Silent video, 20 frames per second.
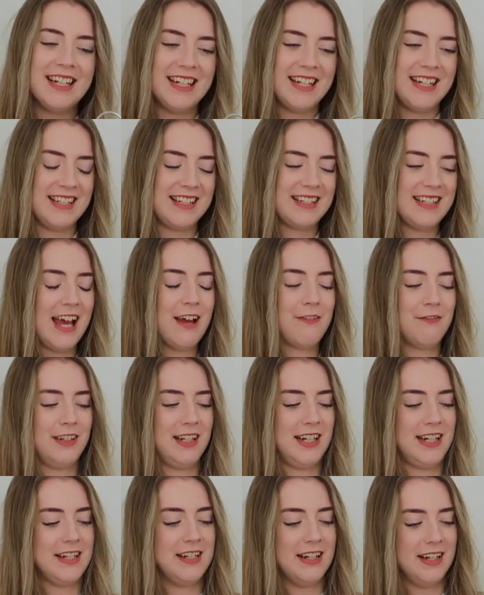It's
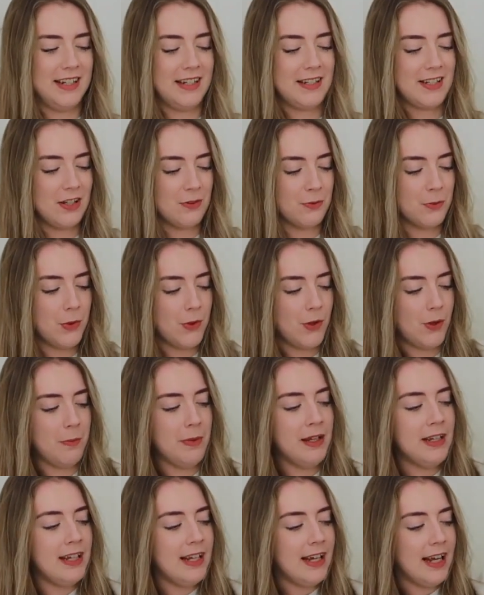definitely nice and warm,
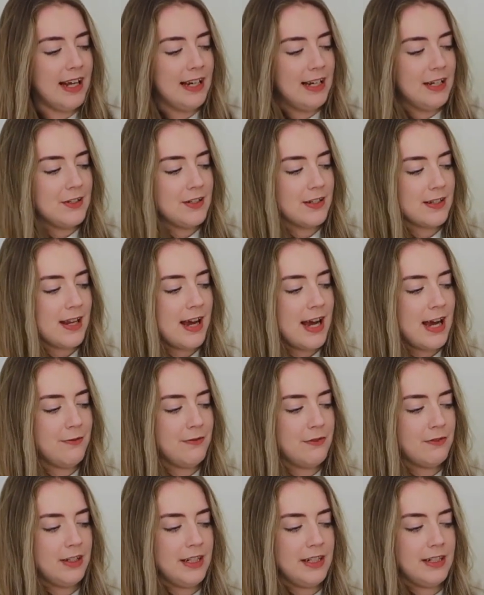and it does
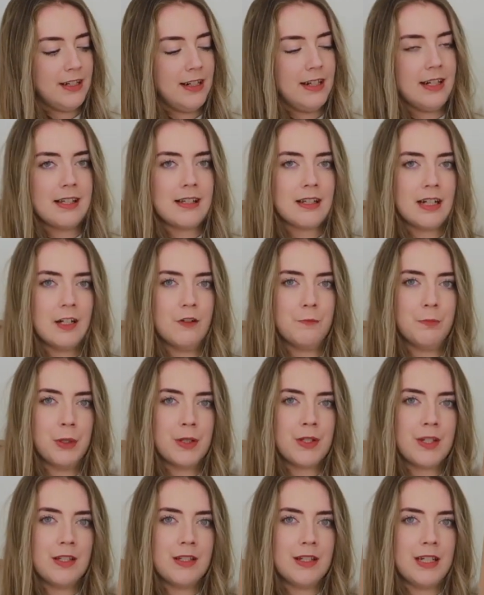have really nice kind of
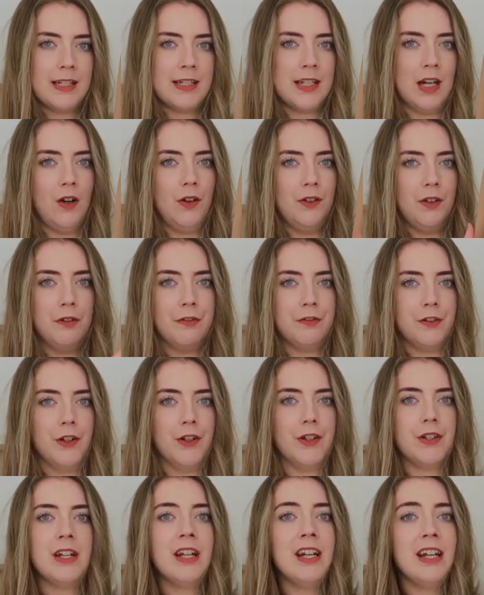button detail on the
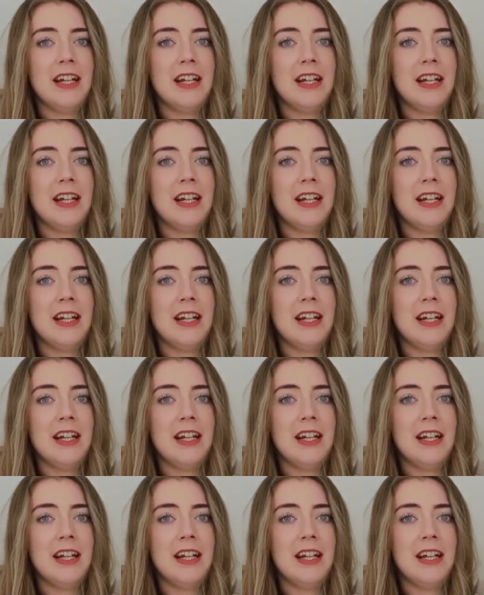front.